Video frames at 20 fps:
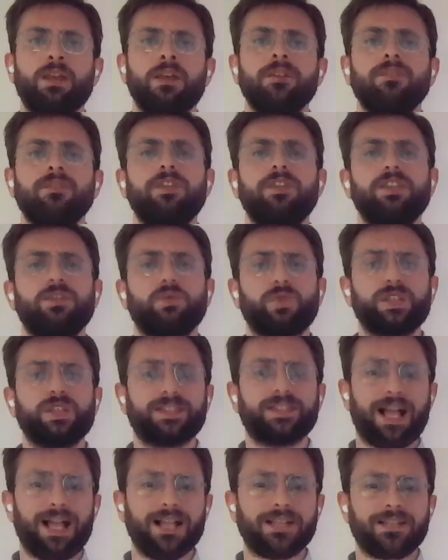These
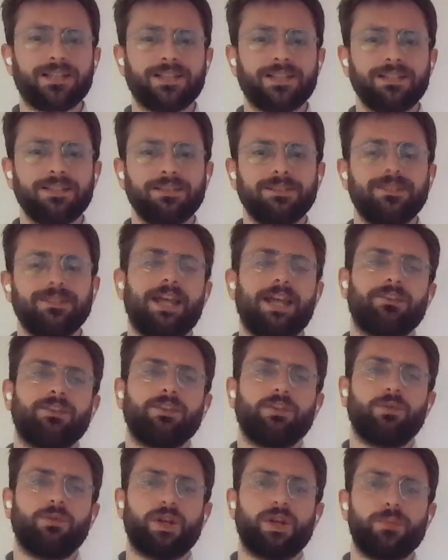results
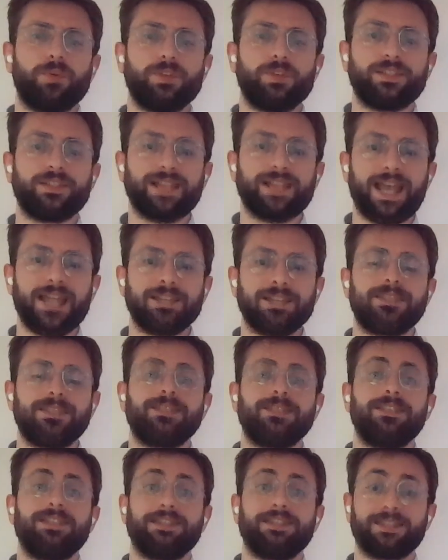that represent
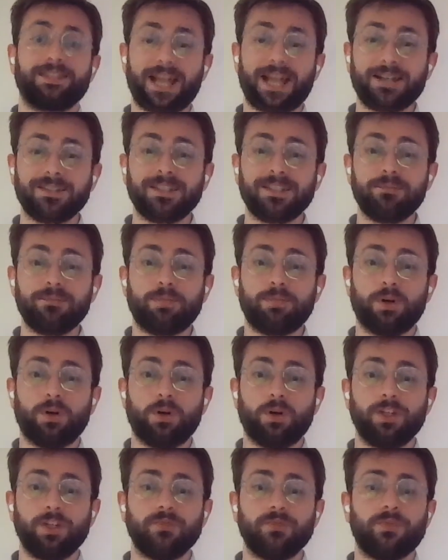the starting
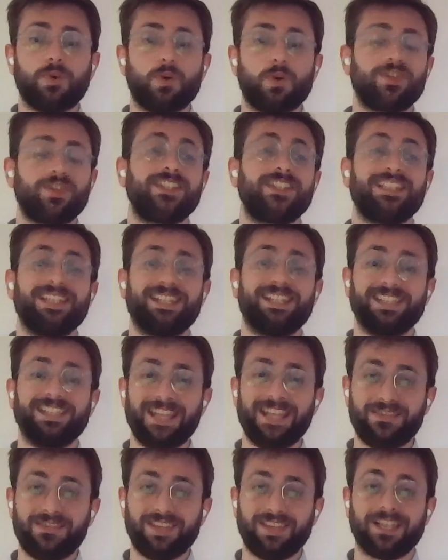point for
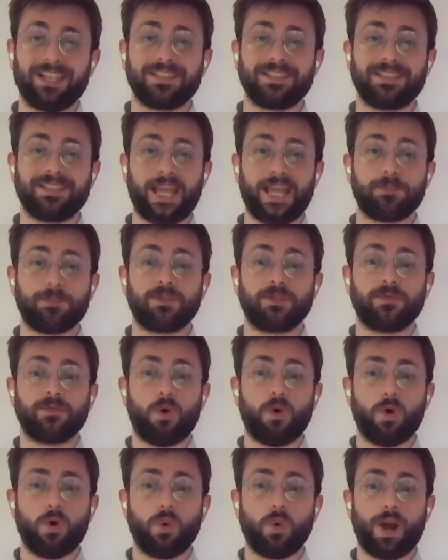significant steps
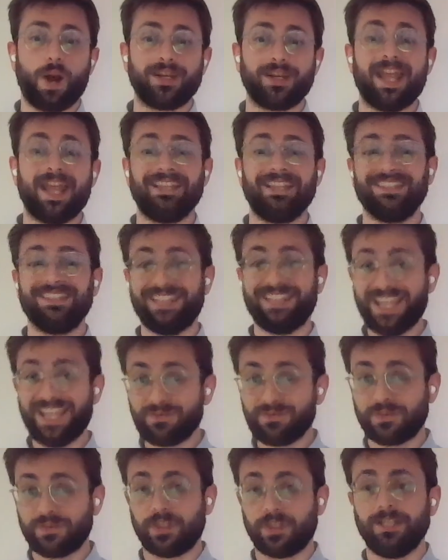forward at
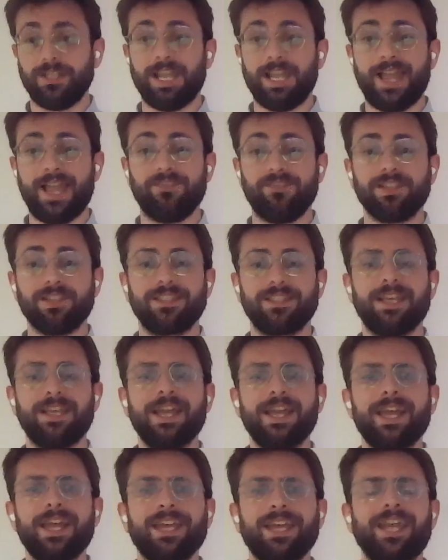different levels
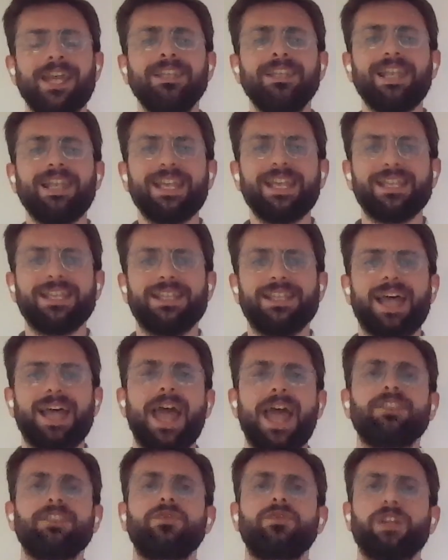can lead,
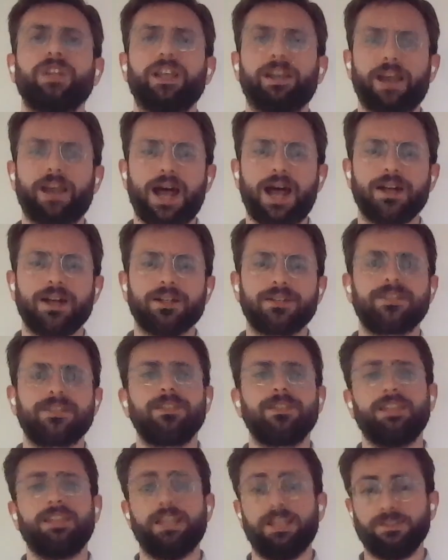as
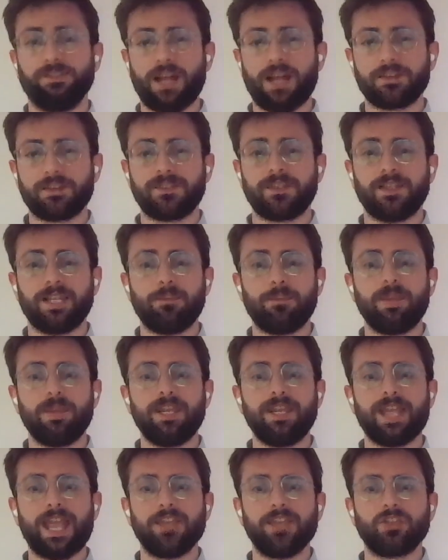regards the industrial
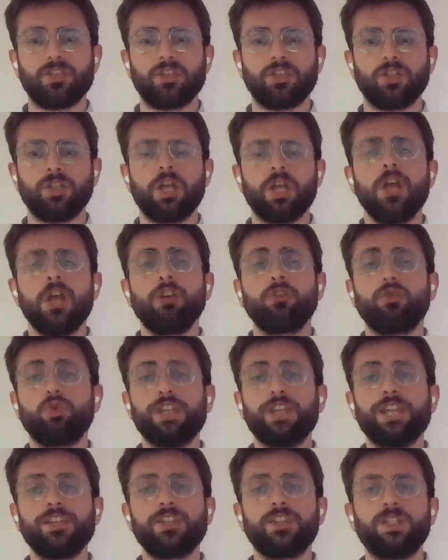application, to
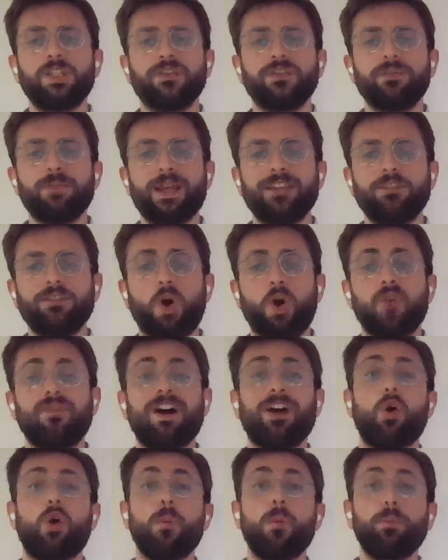the achievement of
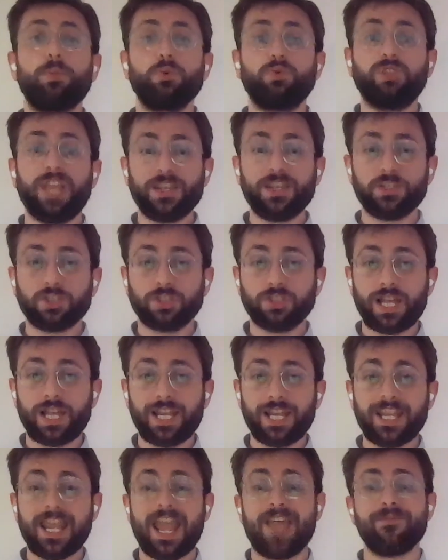a
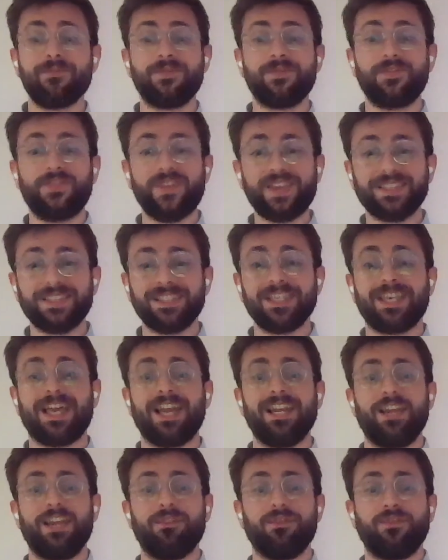computationally and
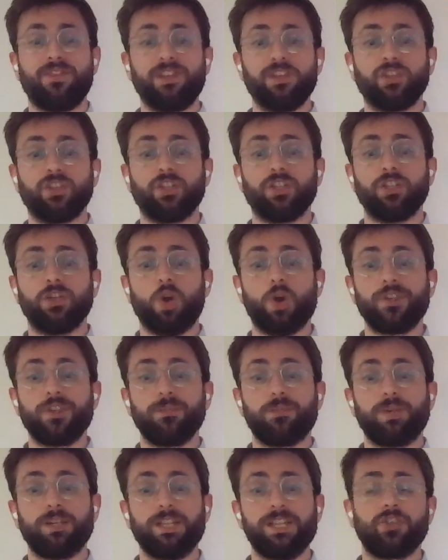physically efficient noise
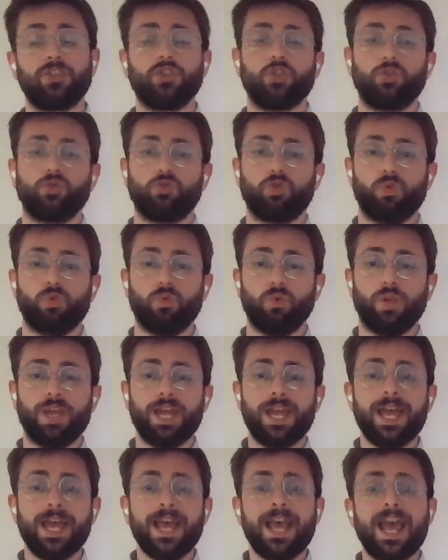prediction tool,
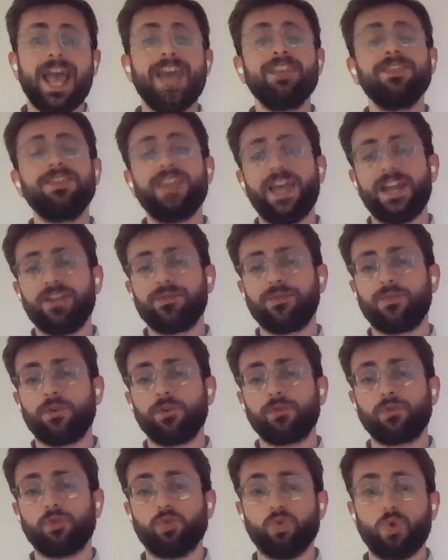and
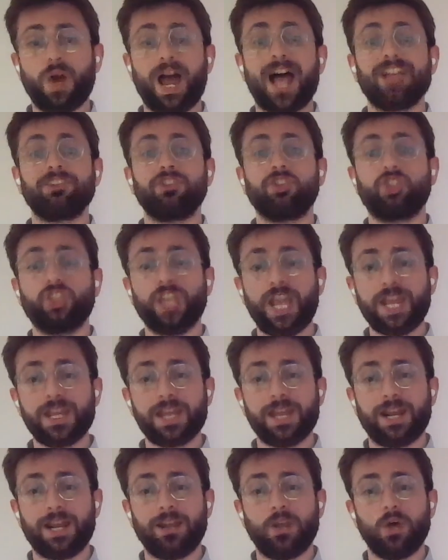therefore to a
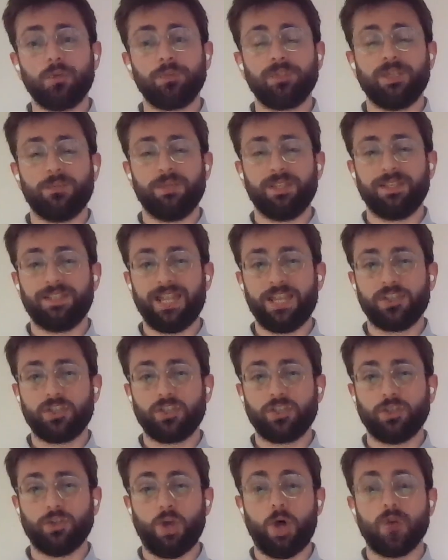general
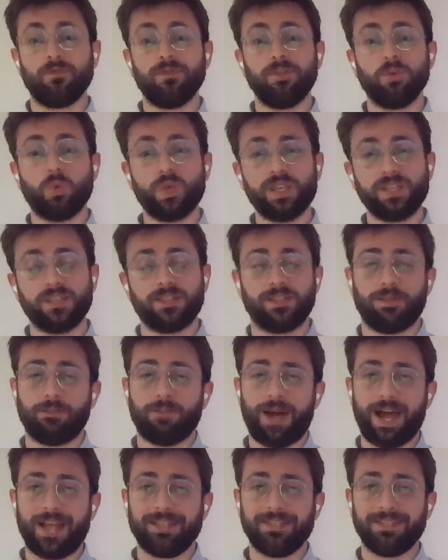optimization of the wind
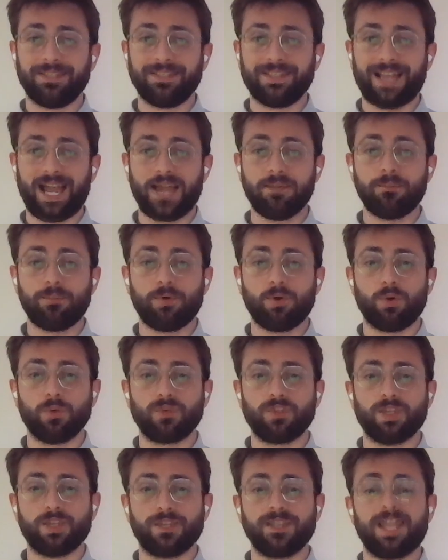turbine design
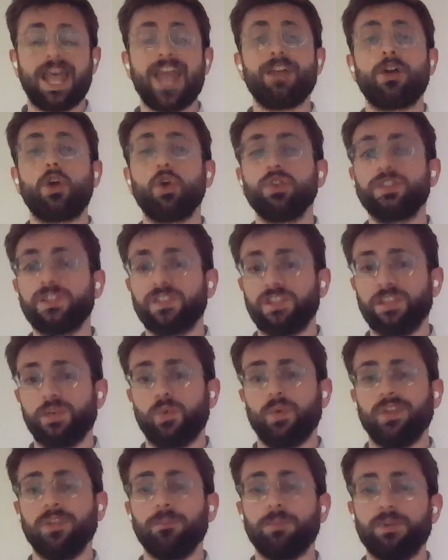process and
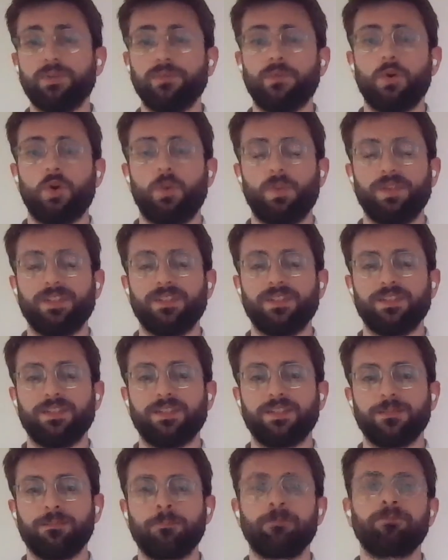consequent
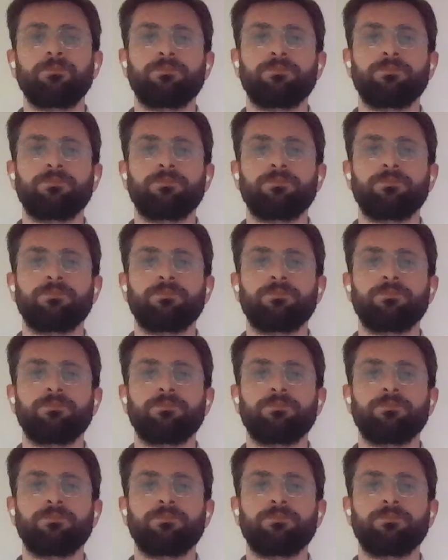performances.